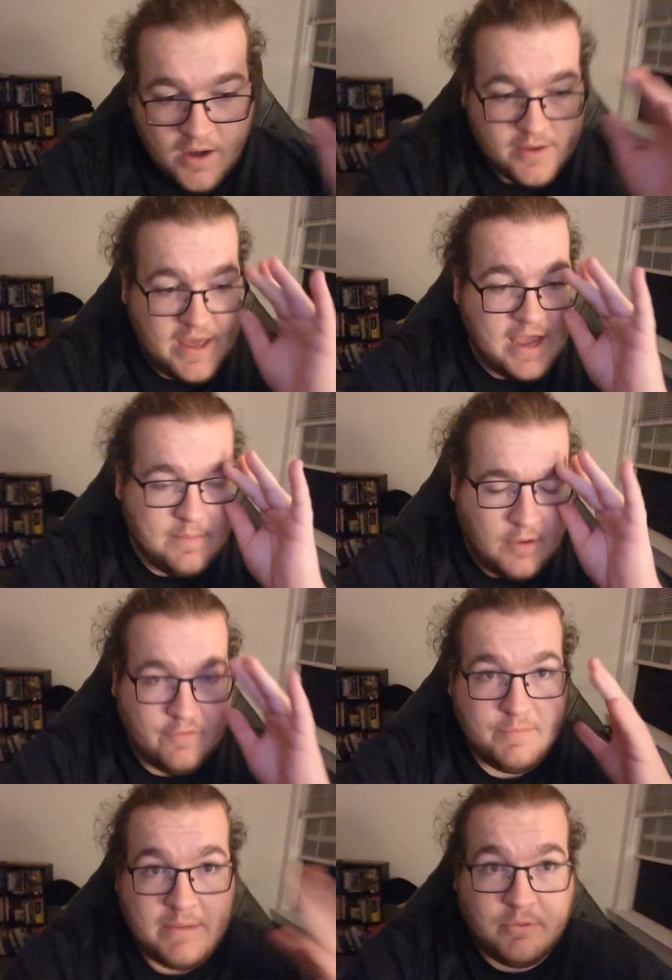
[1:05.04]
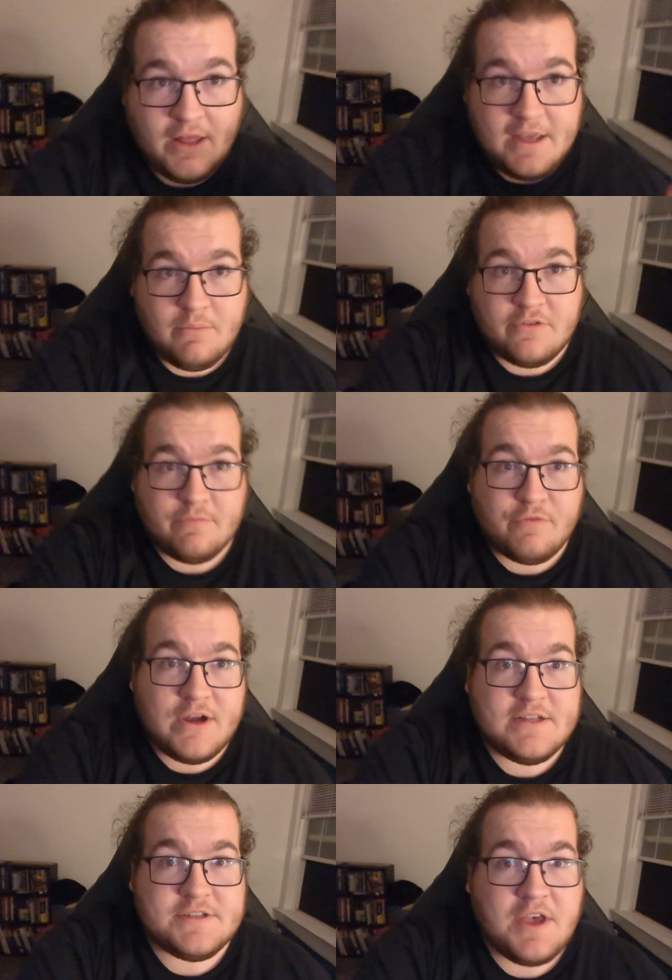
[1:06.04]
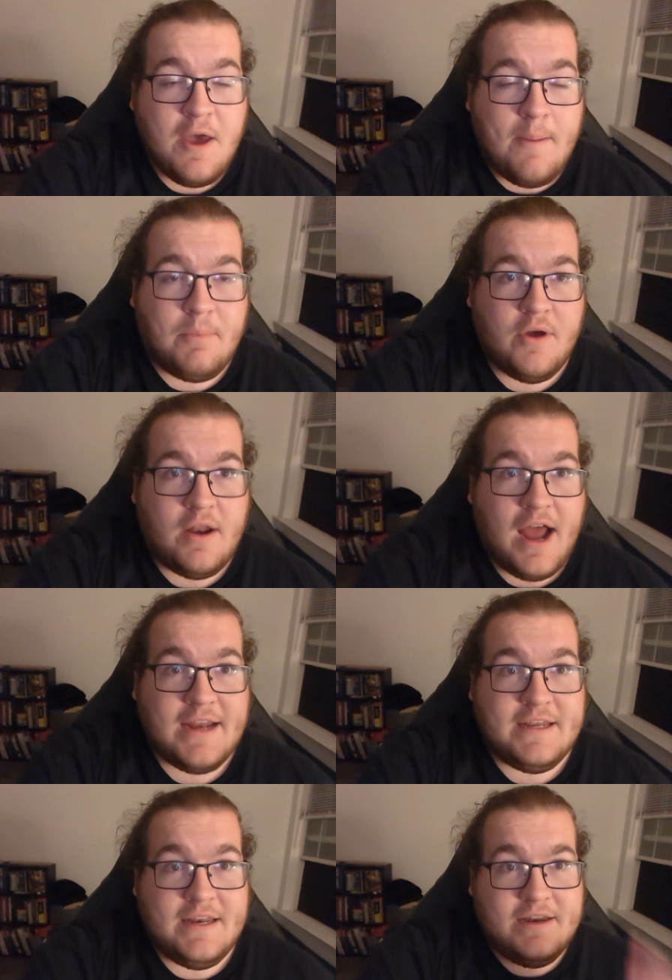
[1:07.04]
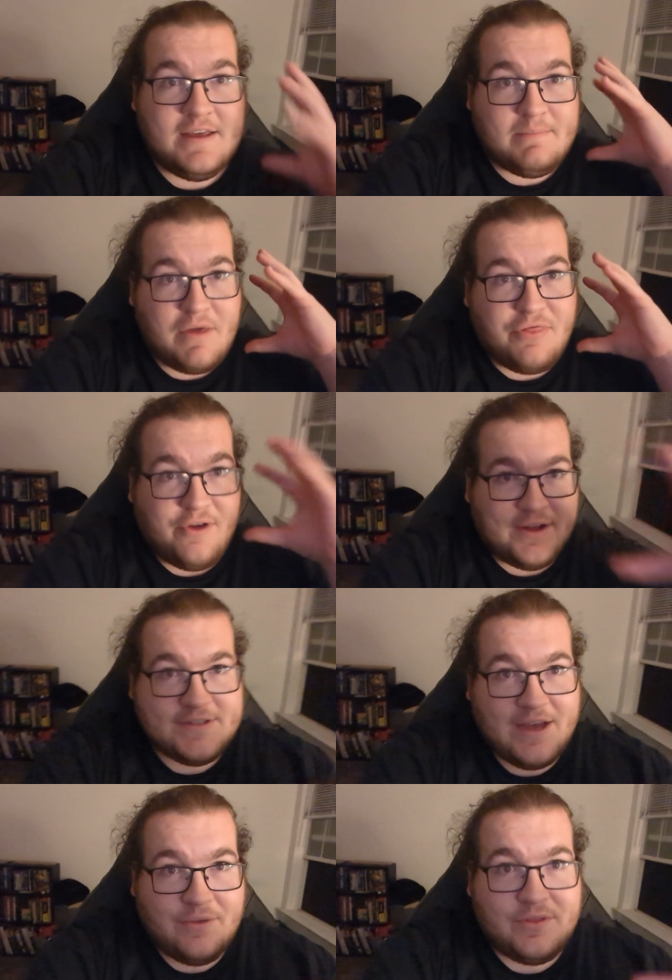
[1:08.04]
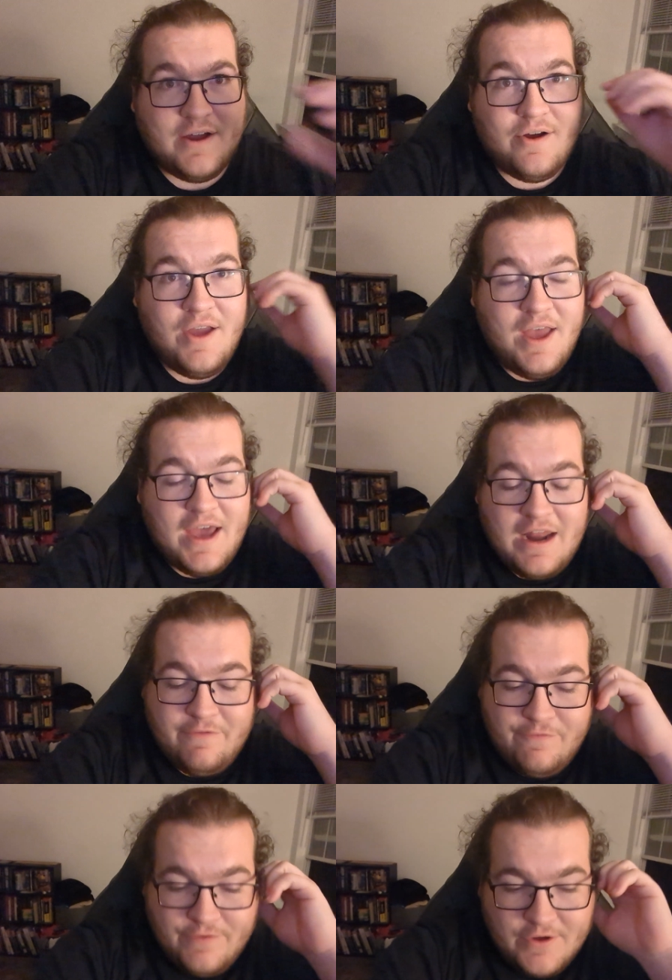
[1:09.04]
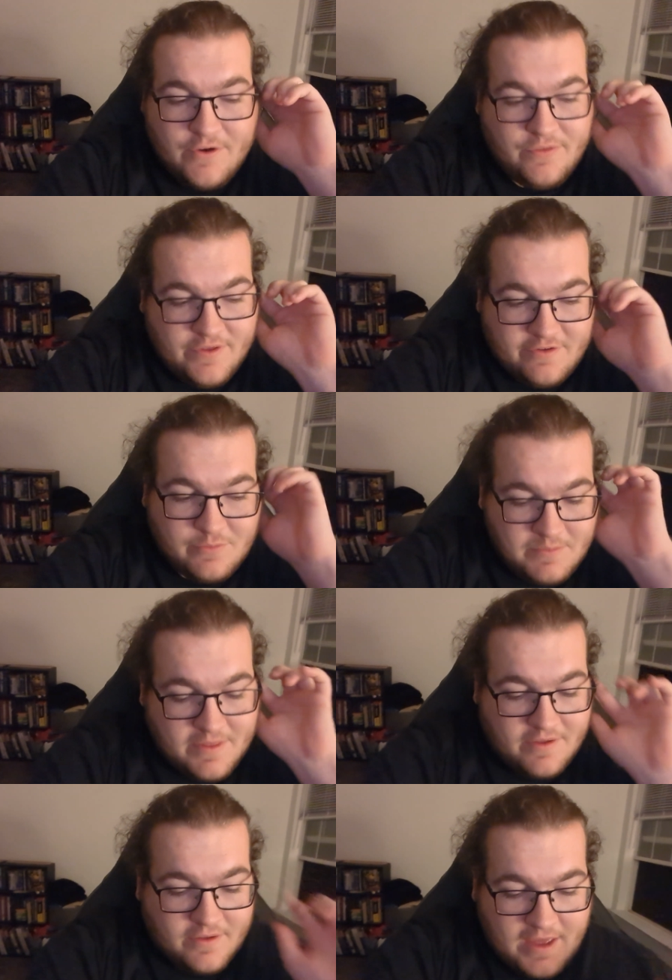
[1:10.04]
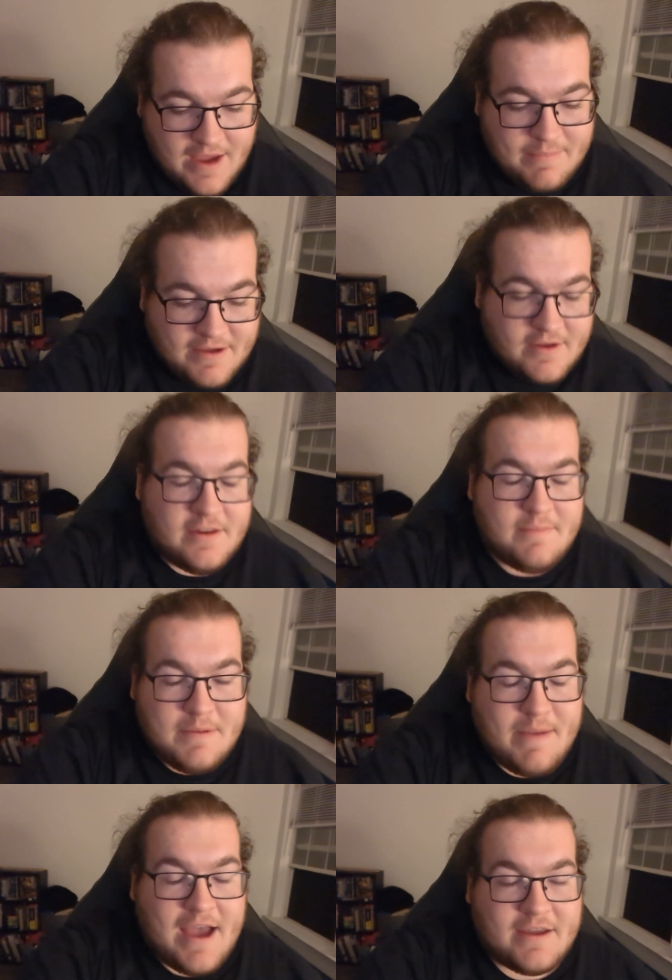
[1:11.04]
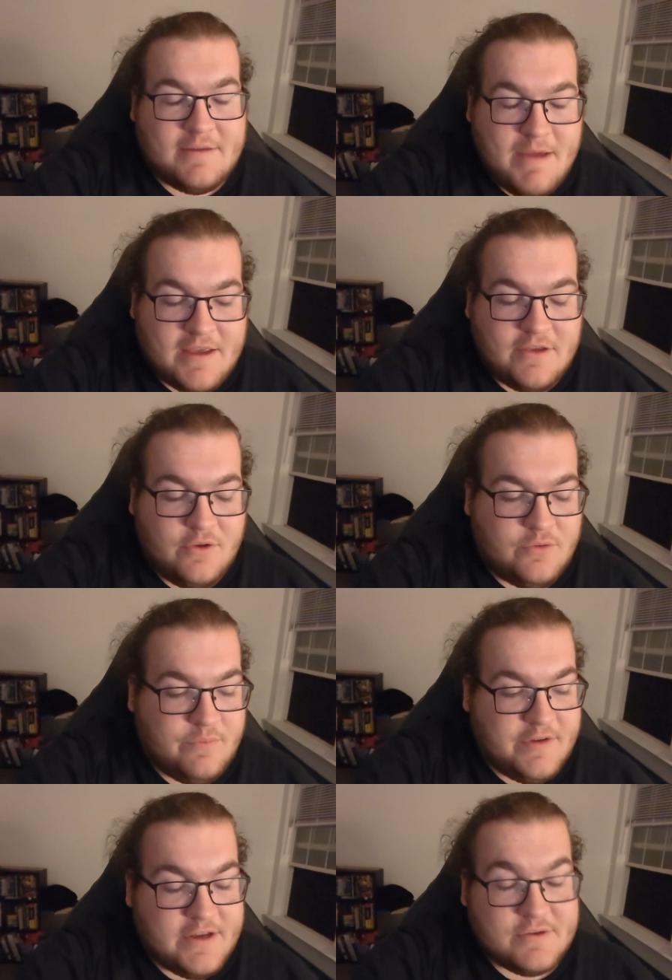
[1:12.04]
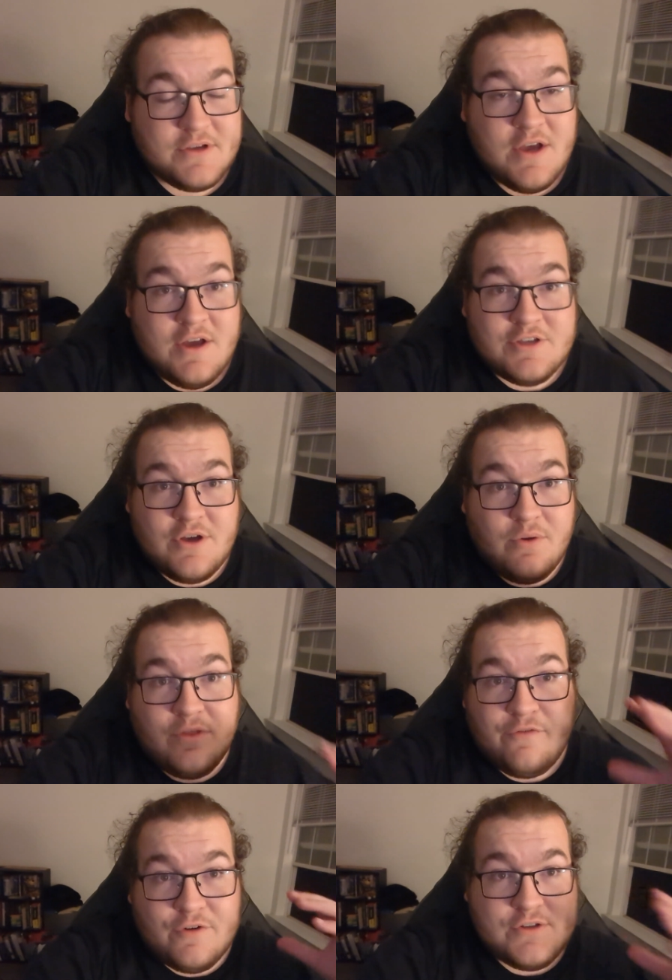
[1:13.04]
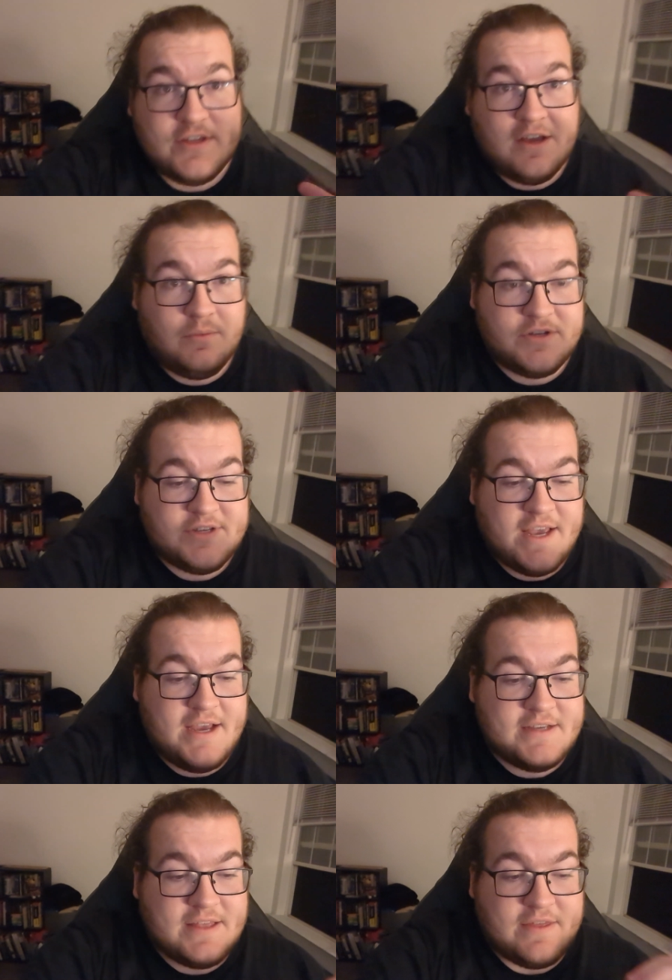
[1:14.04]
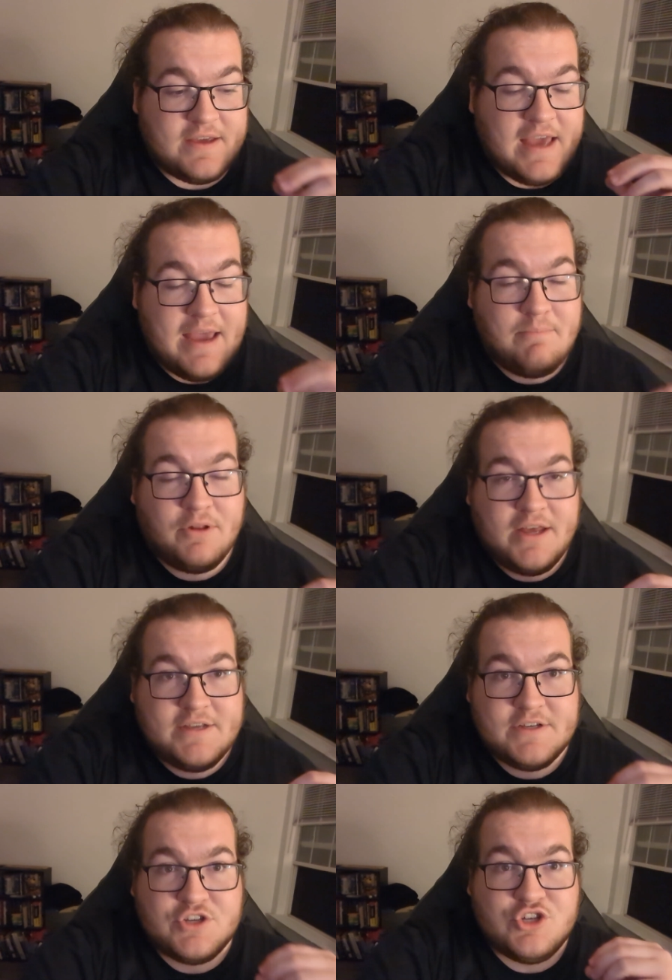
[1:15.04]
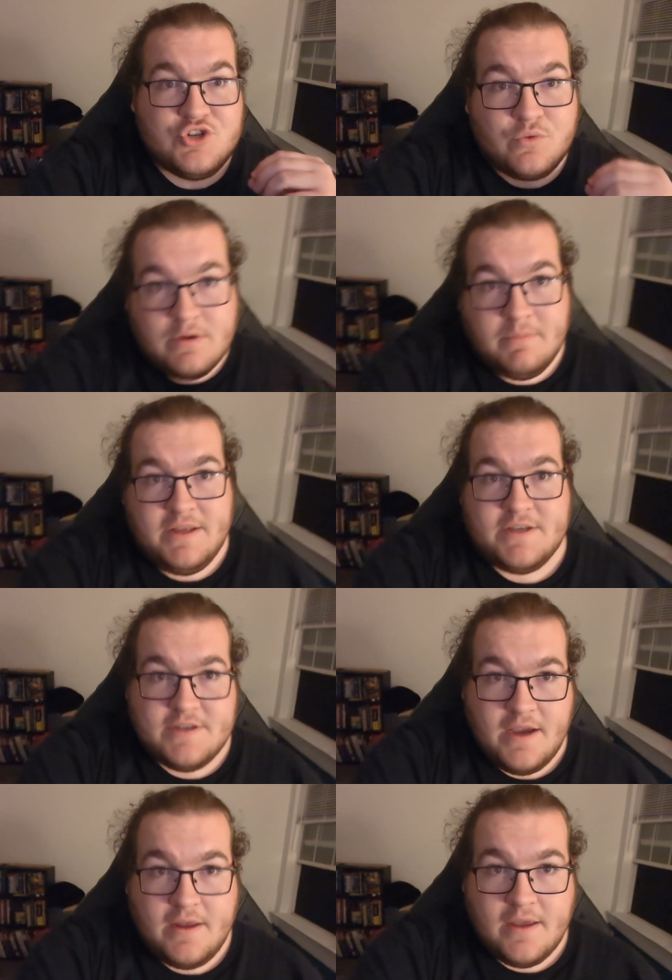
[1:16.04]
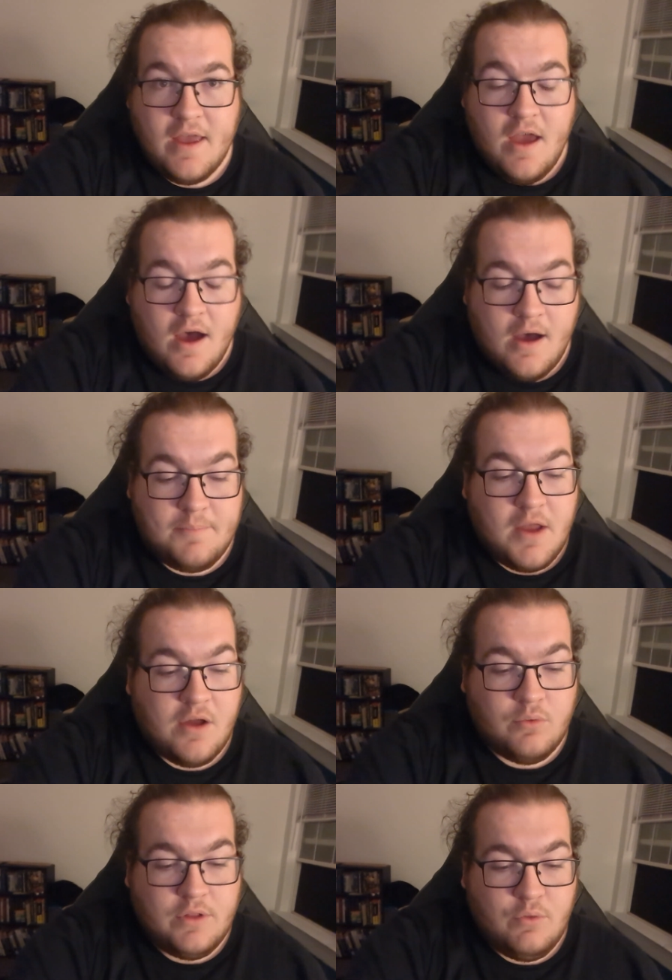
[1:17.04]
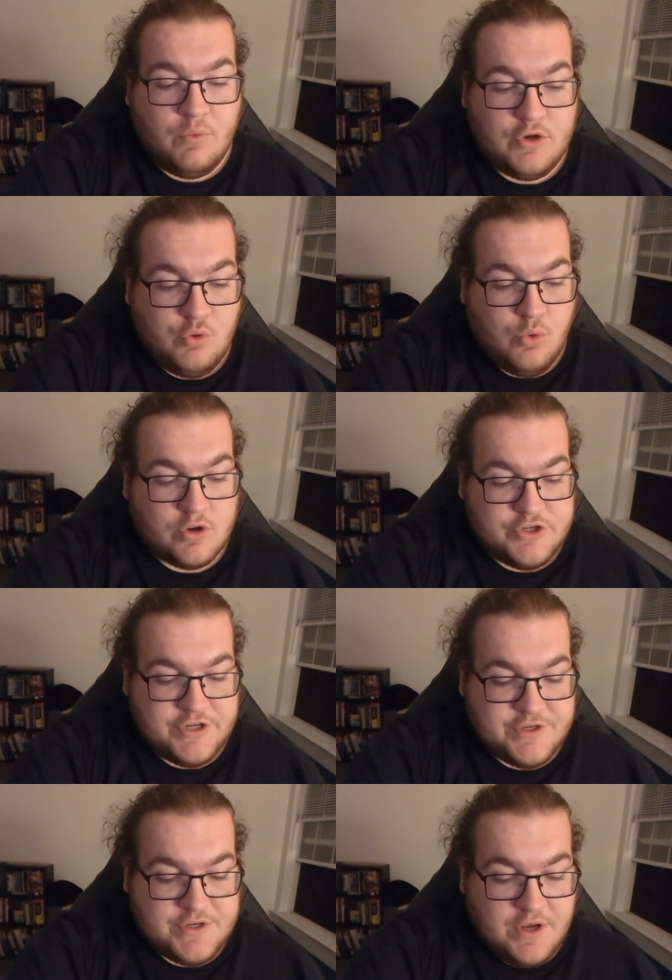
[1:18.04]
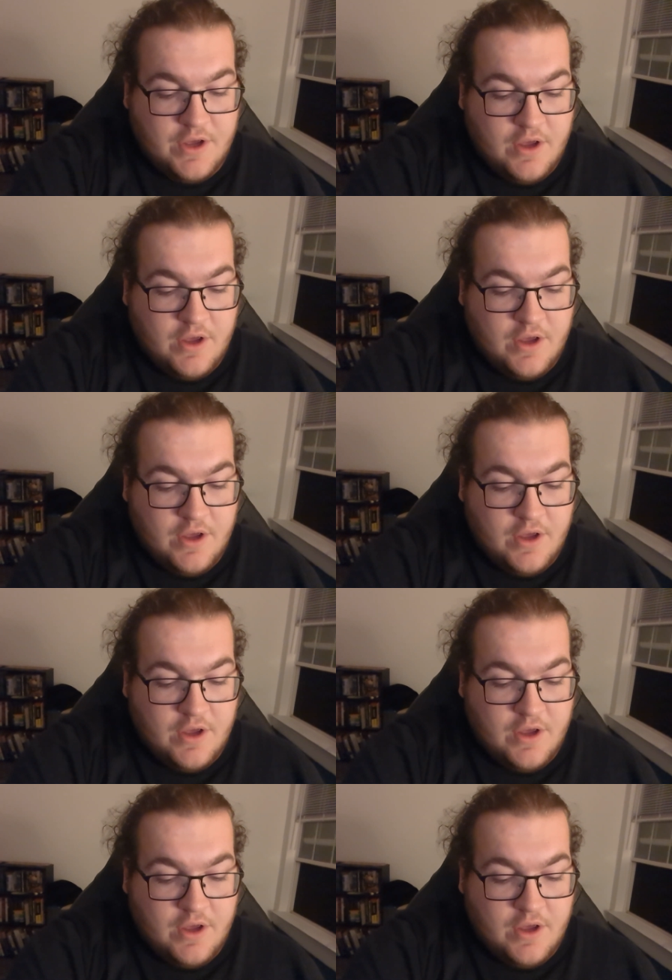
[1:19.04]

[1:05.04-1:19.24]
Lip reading: game of me playing it with some friends, but I needed to get my thoughts out there, and I figured this would be the game that could get me back into making YouTube videos. So the first thing I want to say is that the gameplay is extremely exciting. Not only when you are just